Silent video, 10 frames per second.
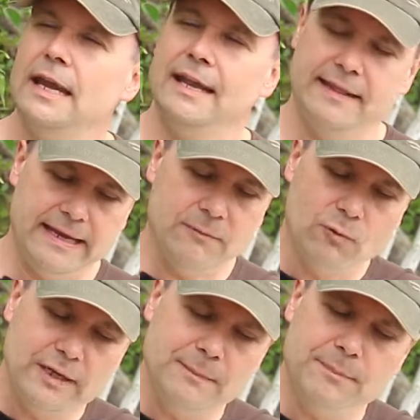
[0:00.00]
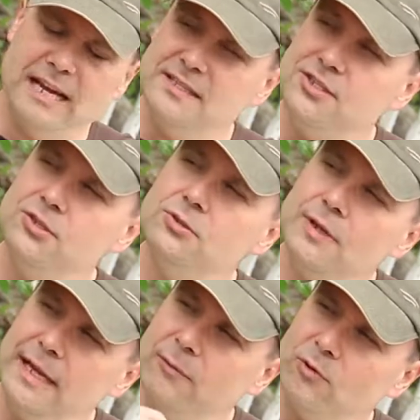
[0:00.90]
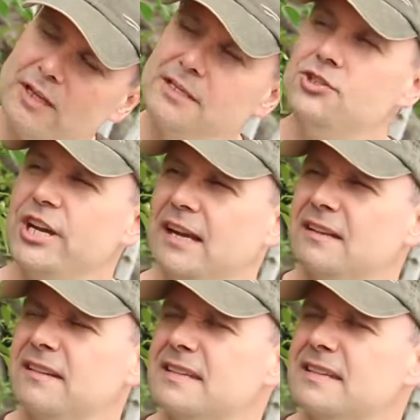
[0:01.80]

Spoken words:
and then when it bites you, it will inject